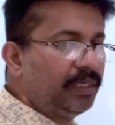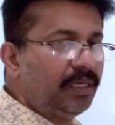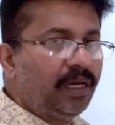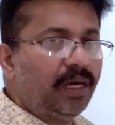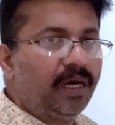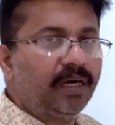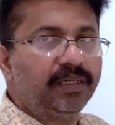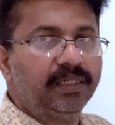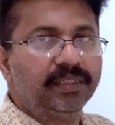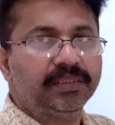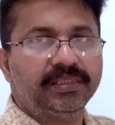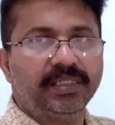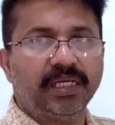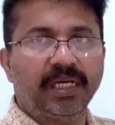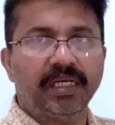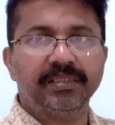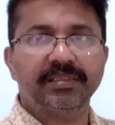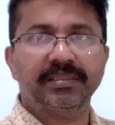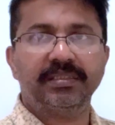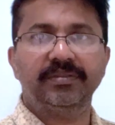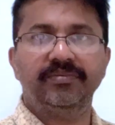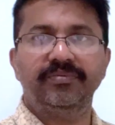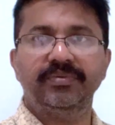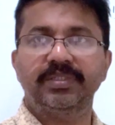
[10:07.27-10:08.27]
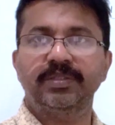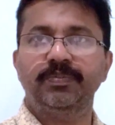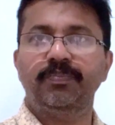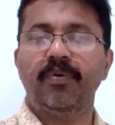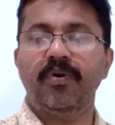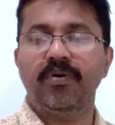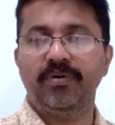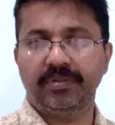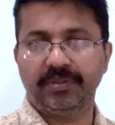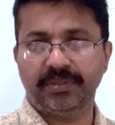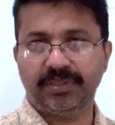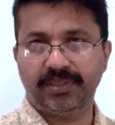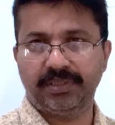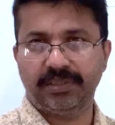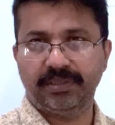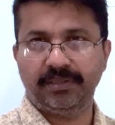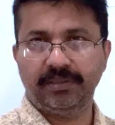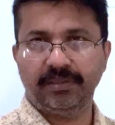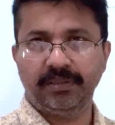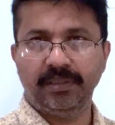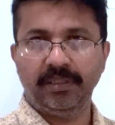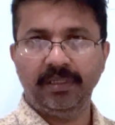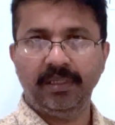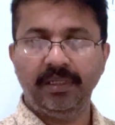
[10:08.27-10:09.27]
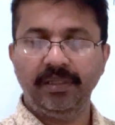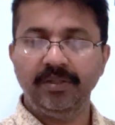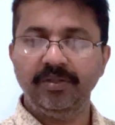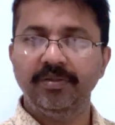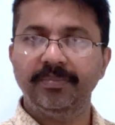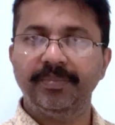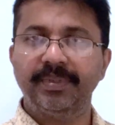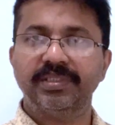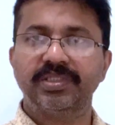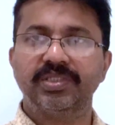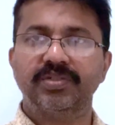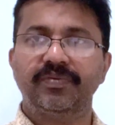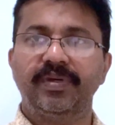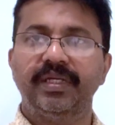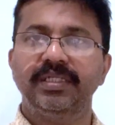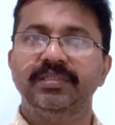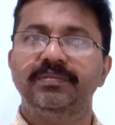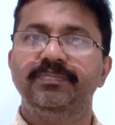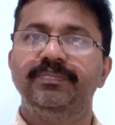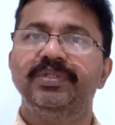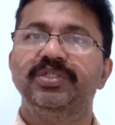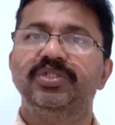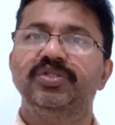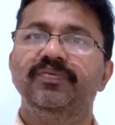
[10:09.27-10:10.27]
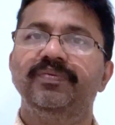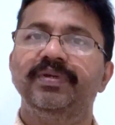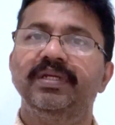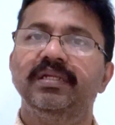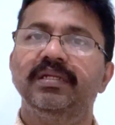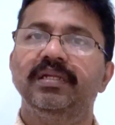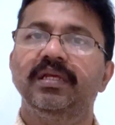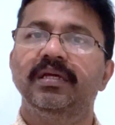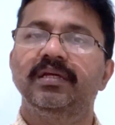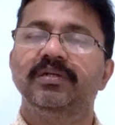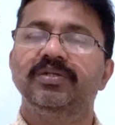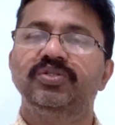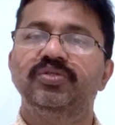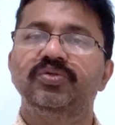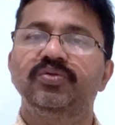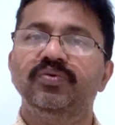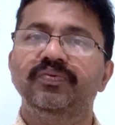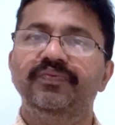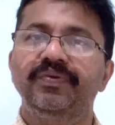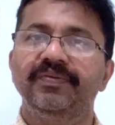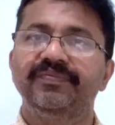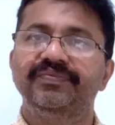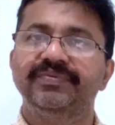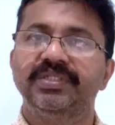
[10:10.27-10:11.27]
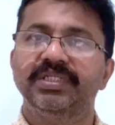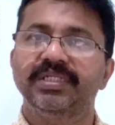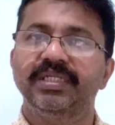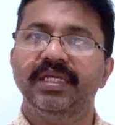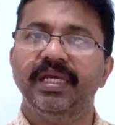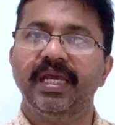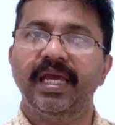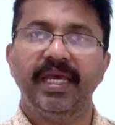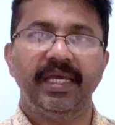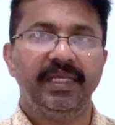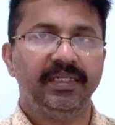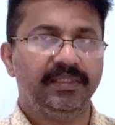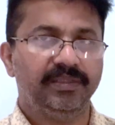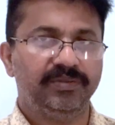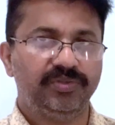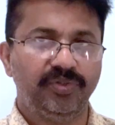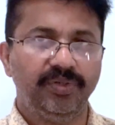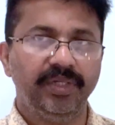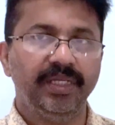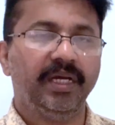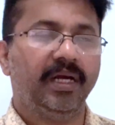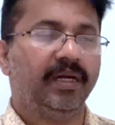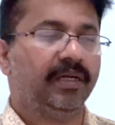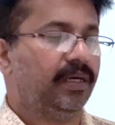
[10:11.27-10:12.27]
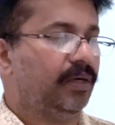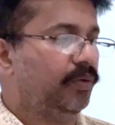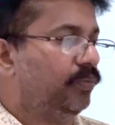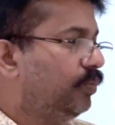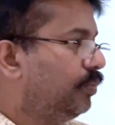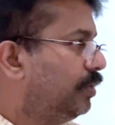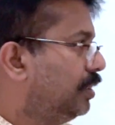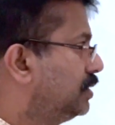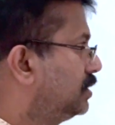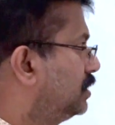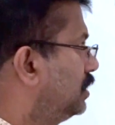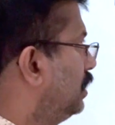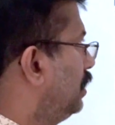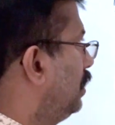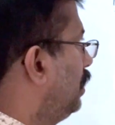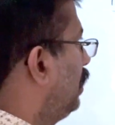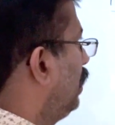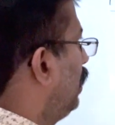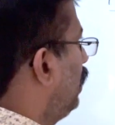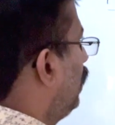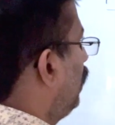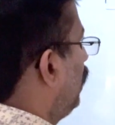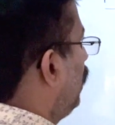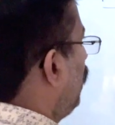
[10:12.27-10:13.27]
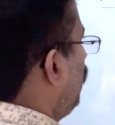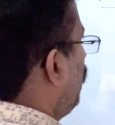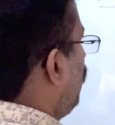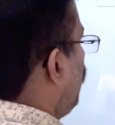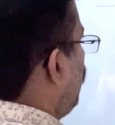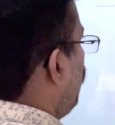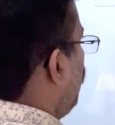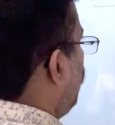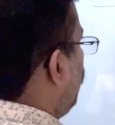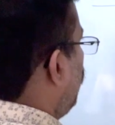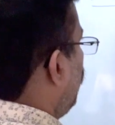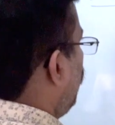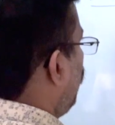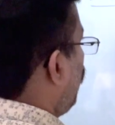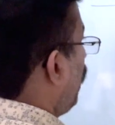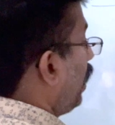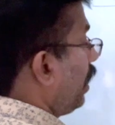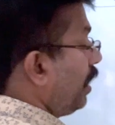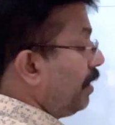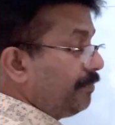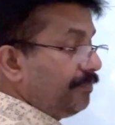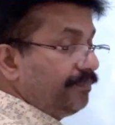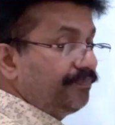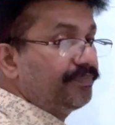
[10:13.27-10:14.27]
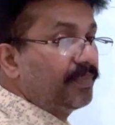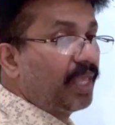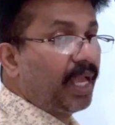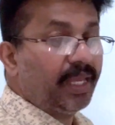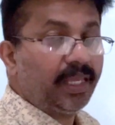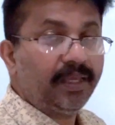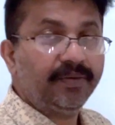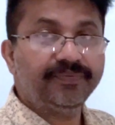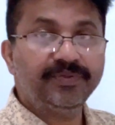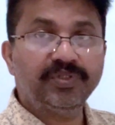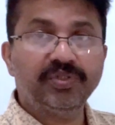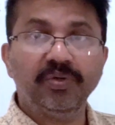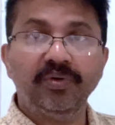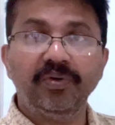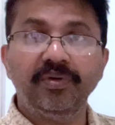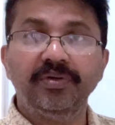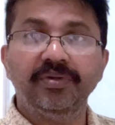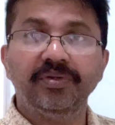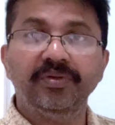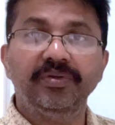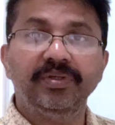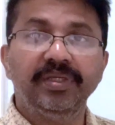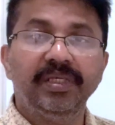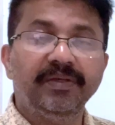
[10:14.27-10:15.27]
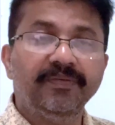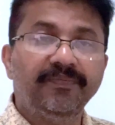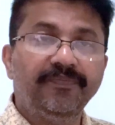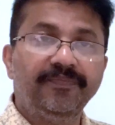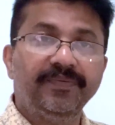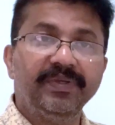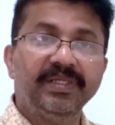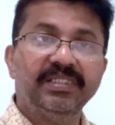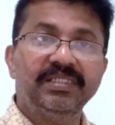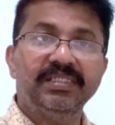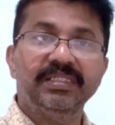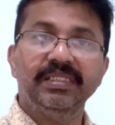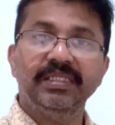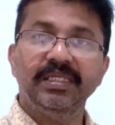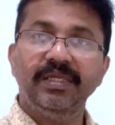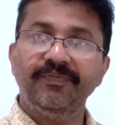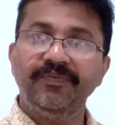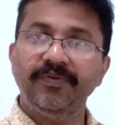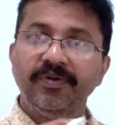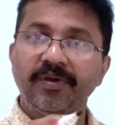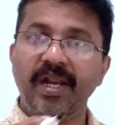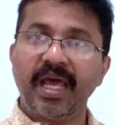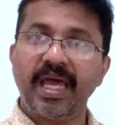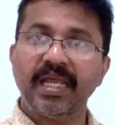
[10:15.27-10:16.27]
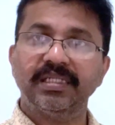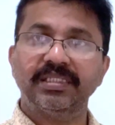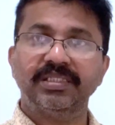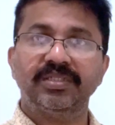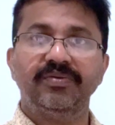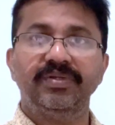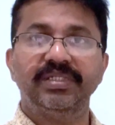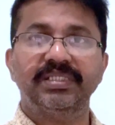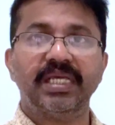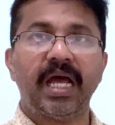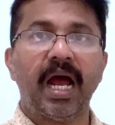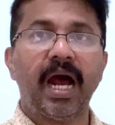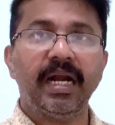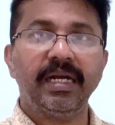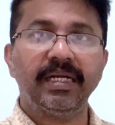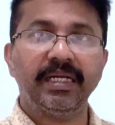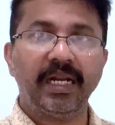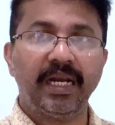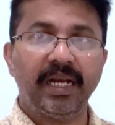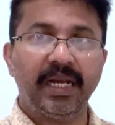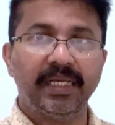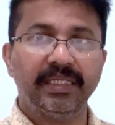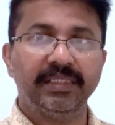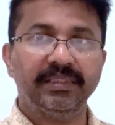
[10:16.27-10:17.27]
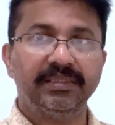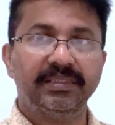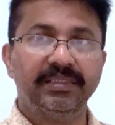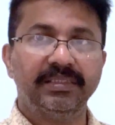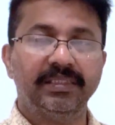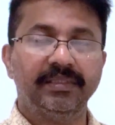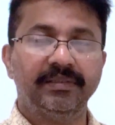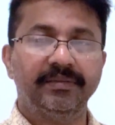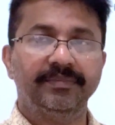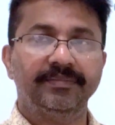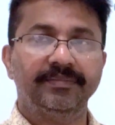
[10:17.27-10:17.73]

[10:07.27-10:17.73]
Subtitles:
under task response. You must write between 250 and 300 words. I have told you, if your answer is under length,